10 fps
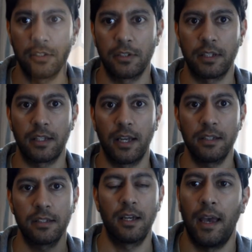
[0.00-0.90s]
you can get,
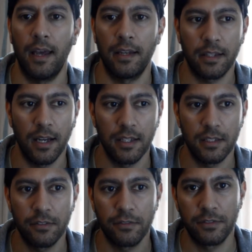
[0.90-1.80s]
and it kind
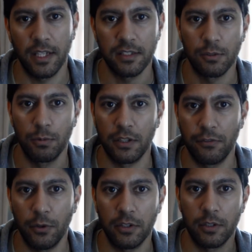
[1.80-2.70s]
of does the work
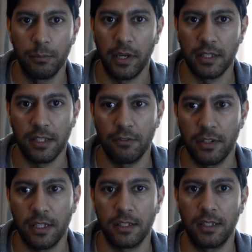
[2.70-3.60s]
for you. It breaks
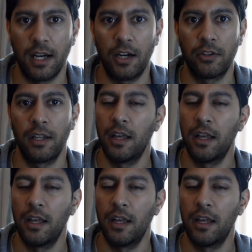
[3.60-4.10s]
everything down.